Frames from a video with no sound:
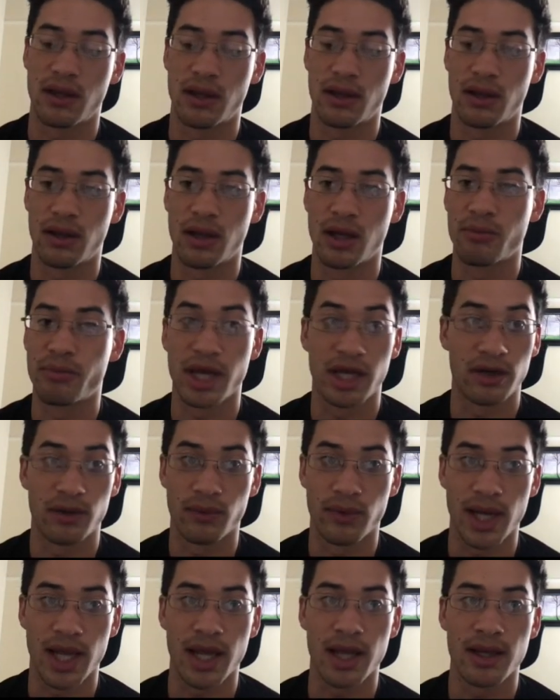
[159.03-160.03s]
a better
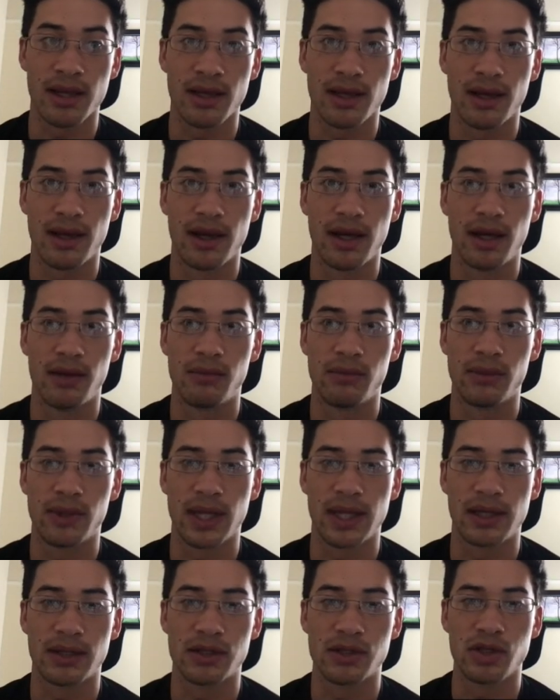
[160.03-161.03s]
way.
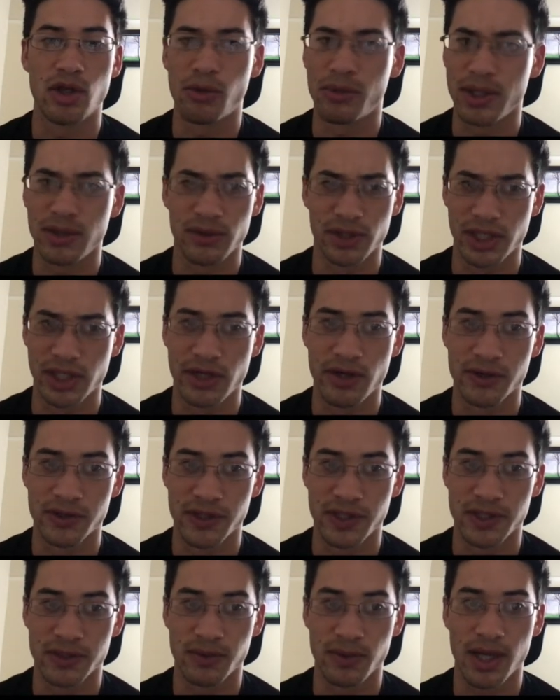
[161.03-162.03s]
And nobody really knows
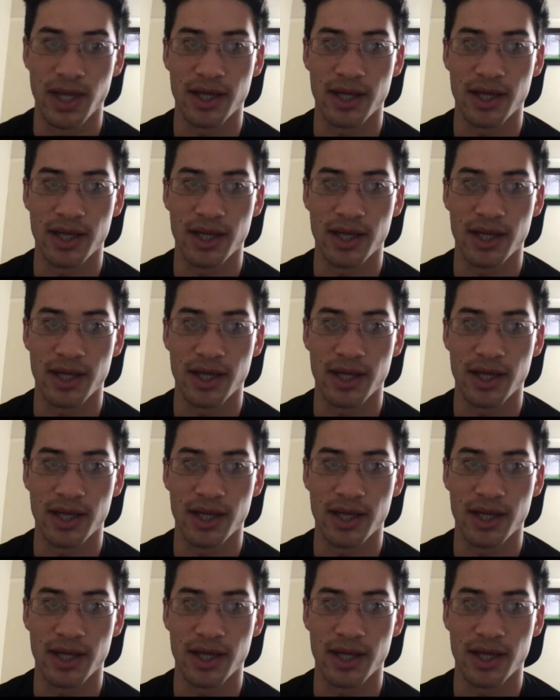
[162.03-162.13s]
this way.